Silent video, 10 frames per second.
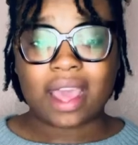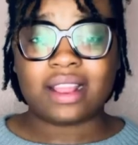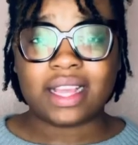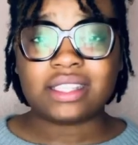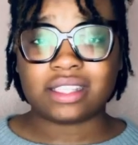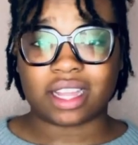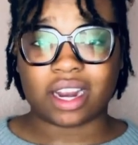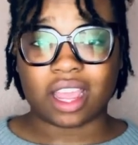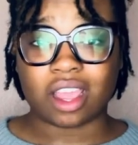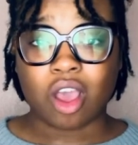and this
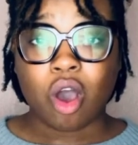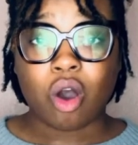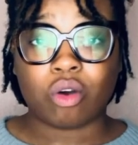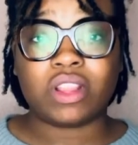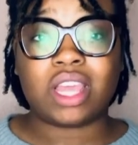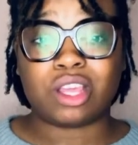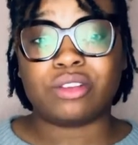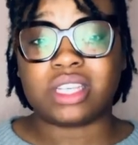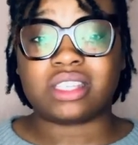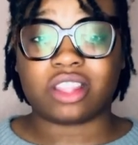study only
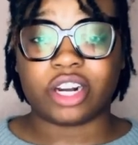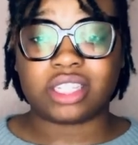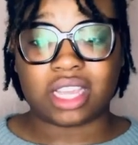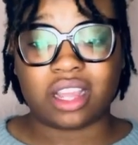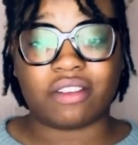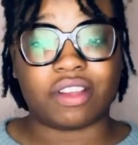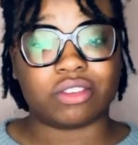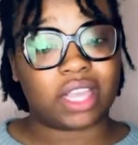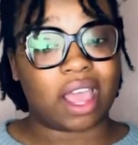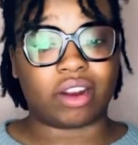uses 13 of
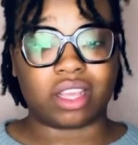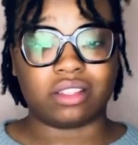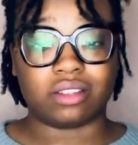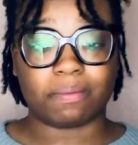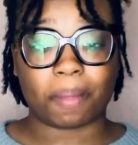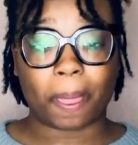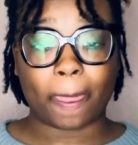those counties.